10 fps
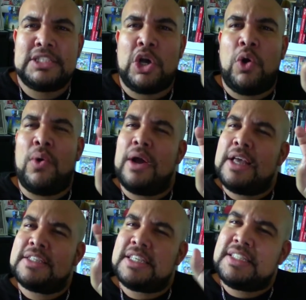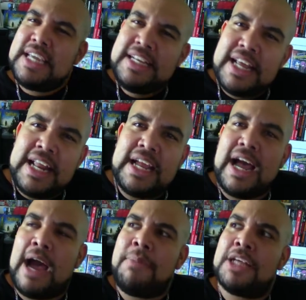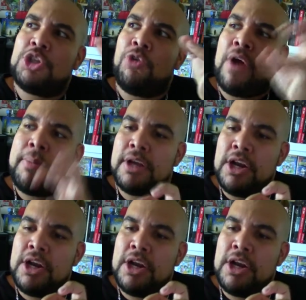So since he did it, I'm not sure if I'm